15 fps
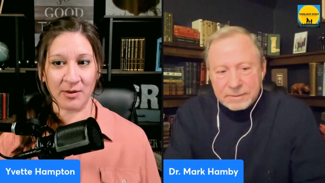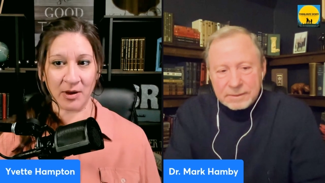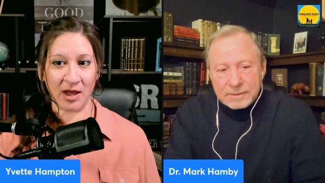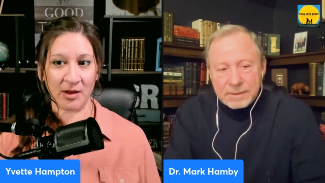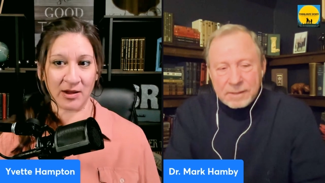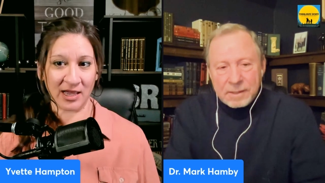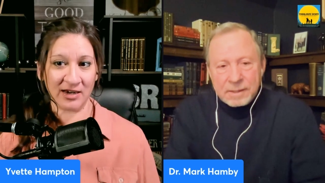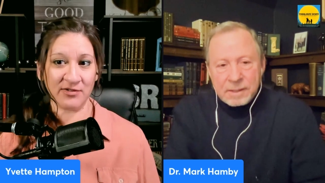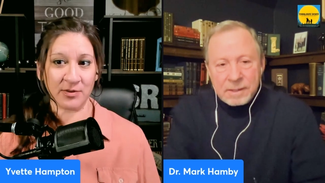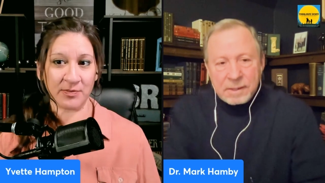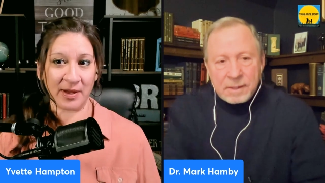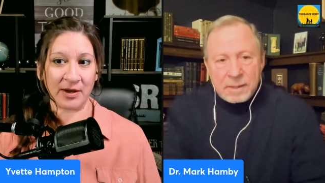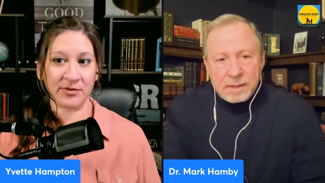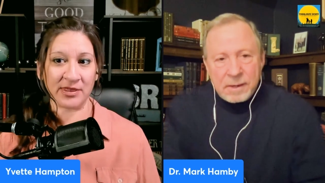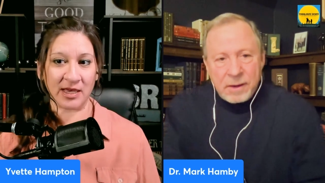Speaker 1: uh, uh, kind of
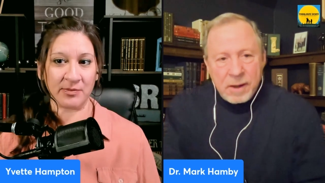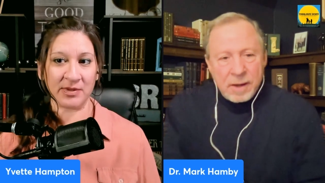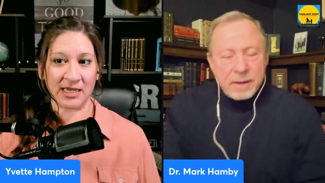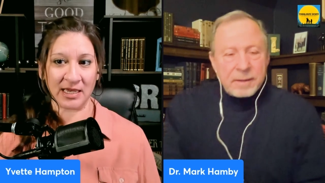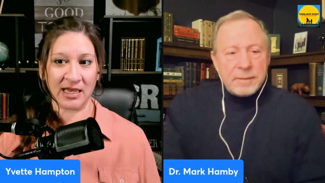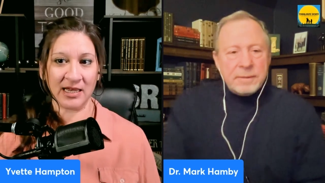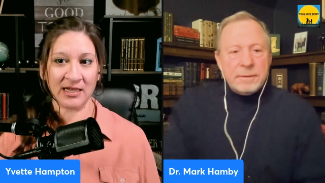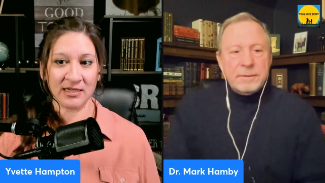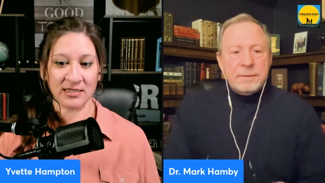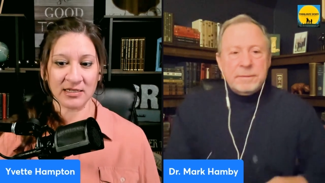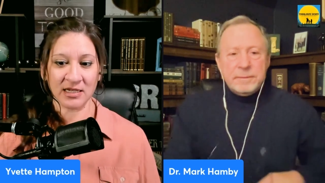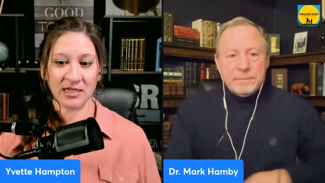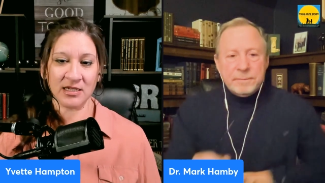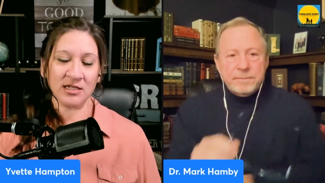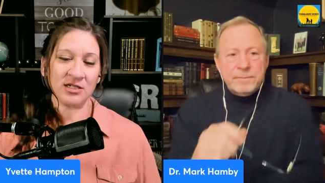about that
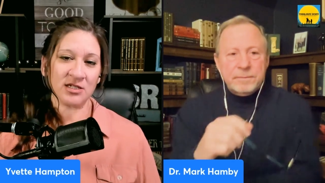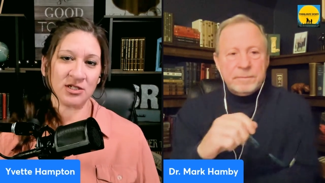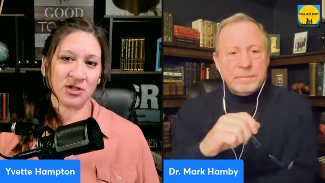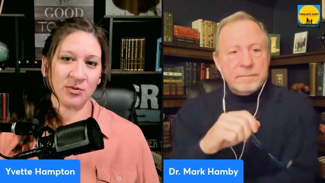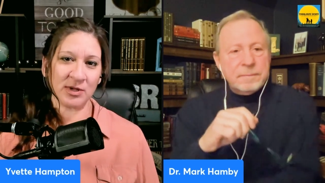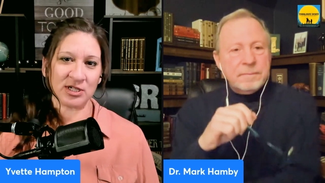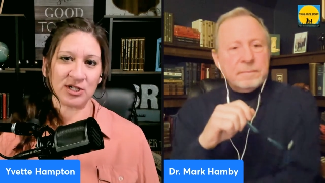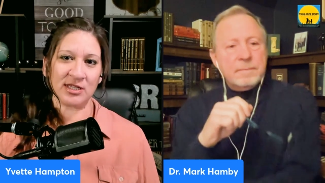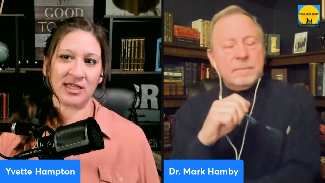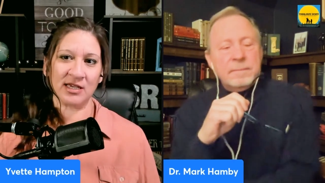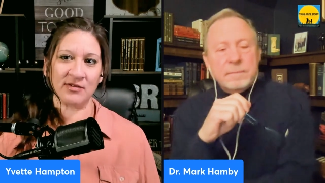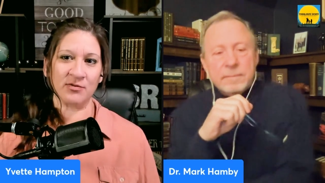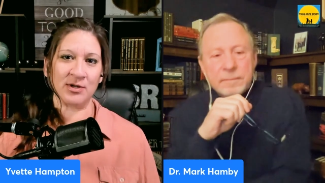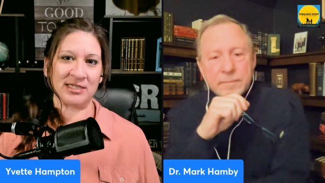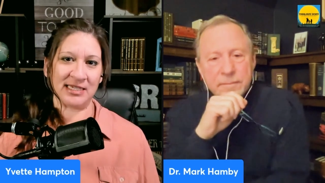because so much I
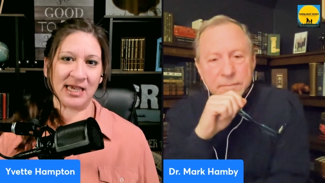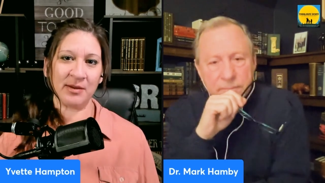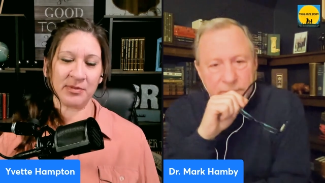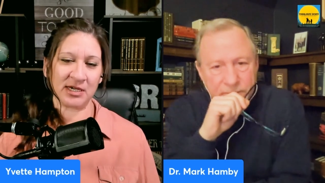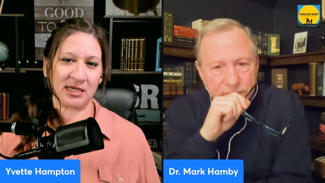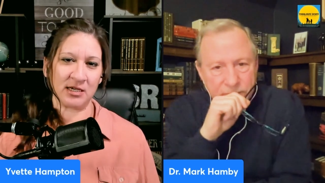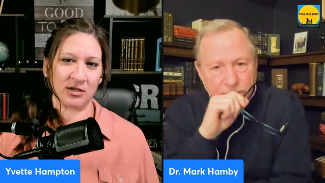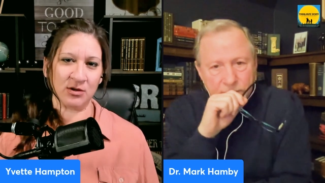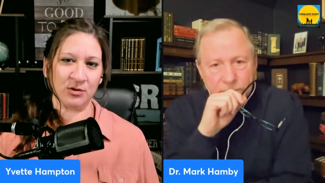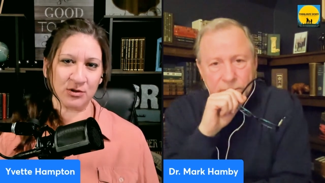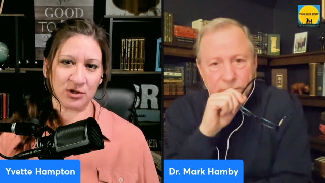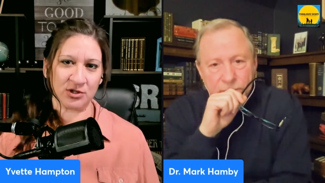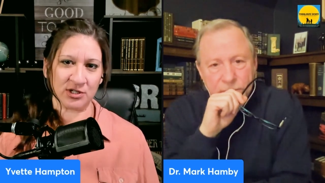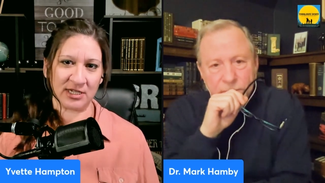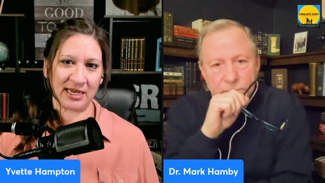think of what's happening in
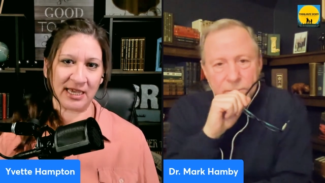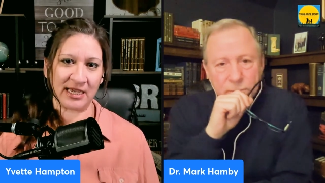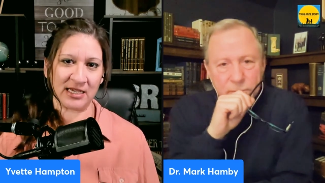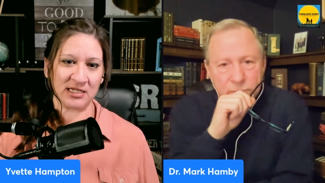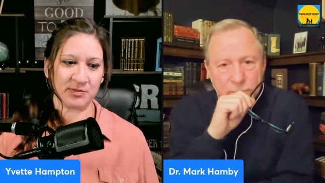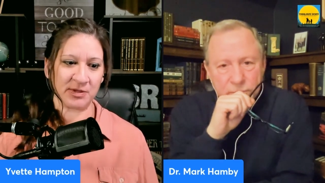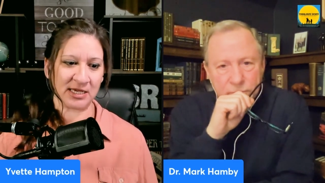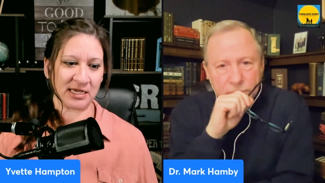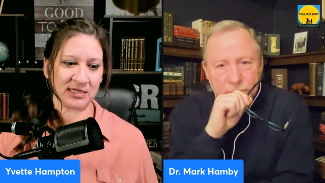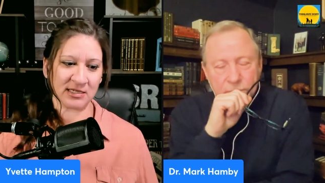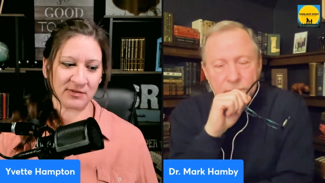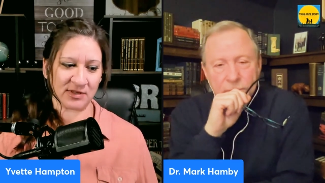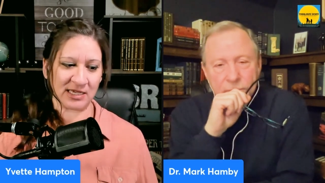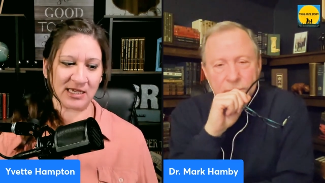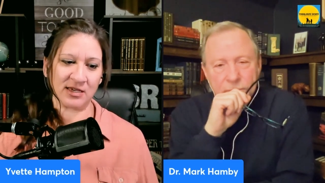culture today is
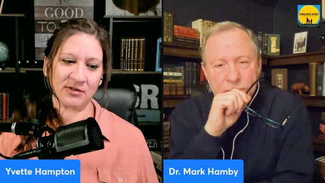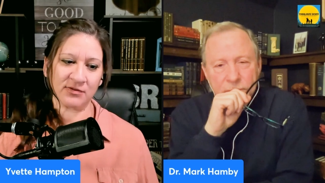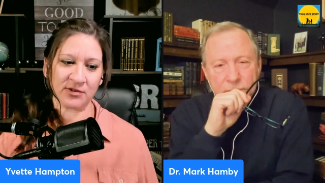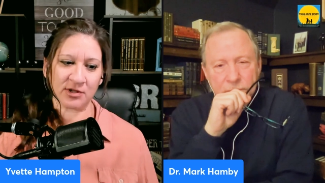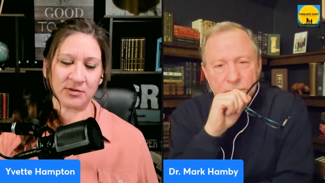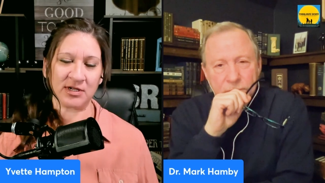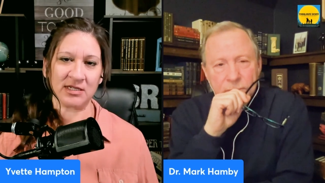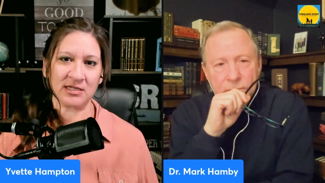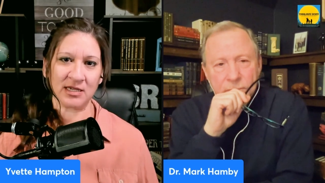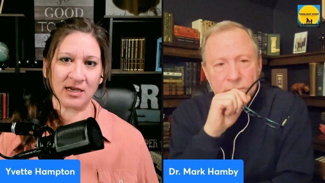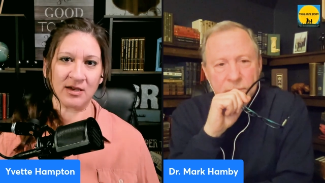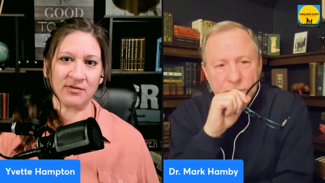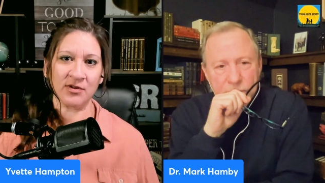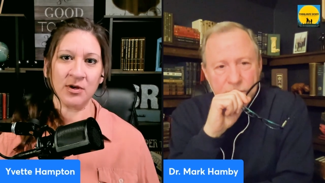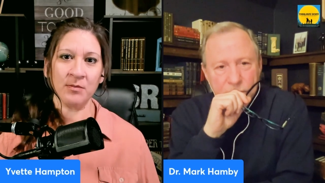because of the influence
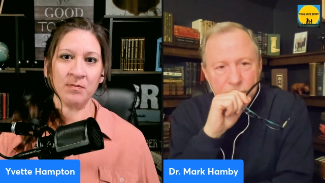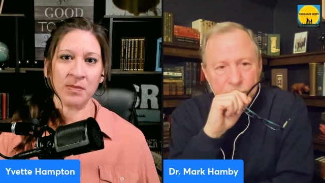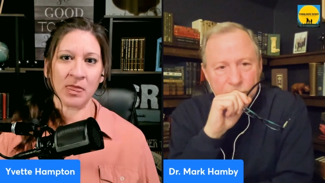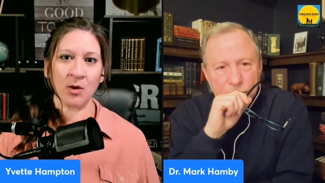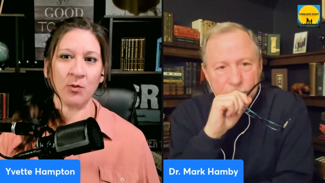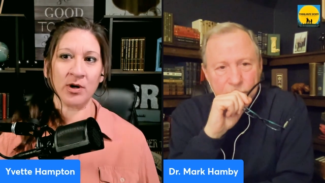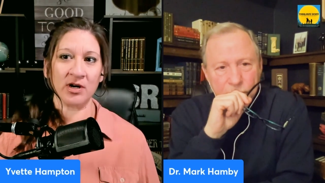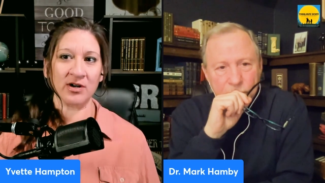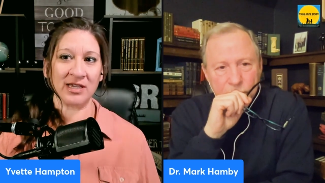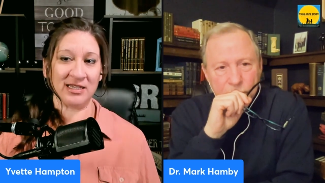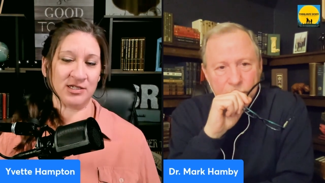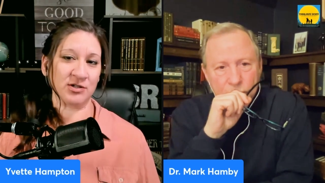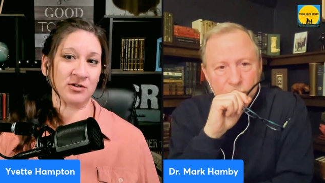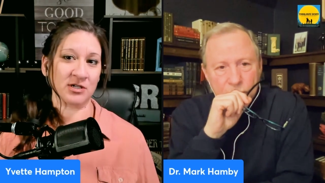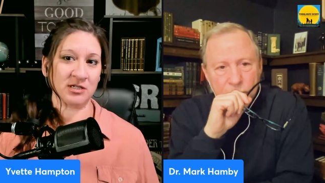of what our
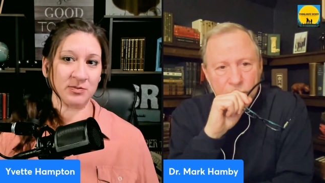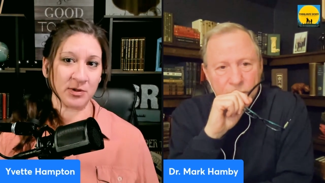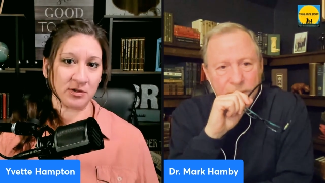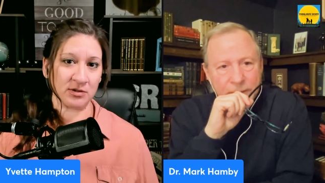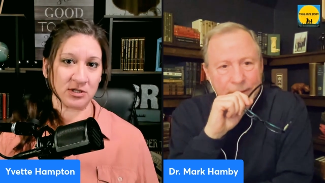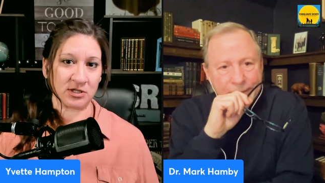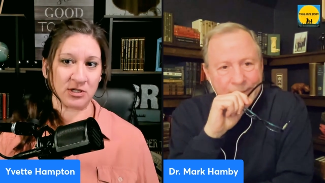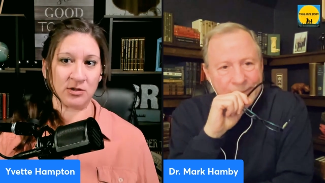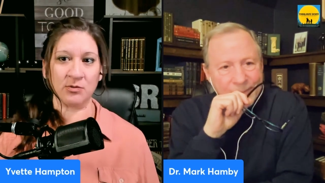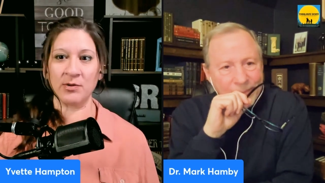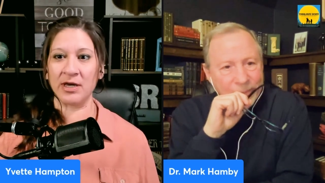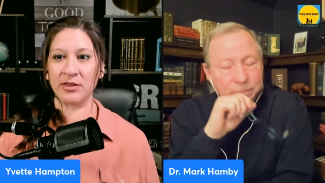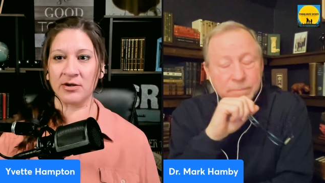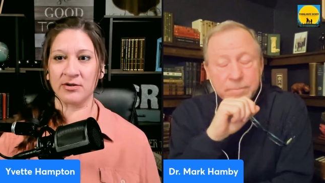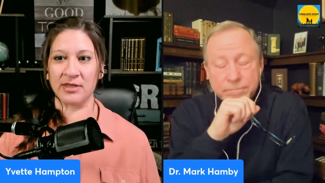kids are exposed to,
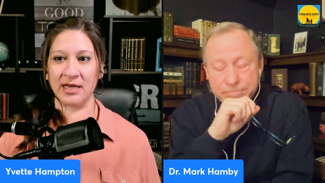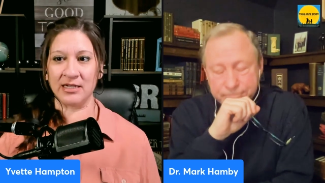whether mm.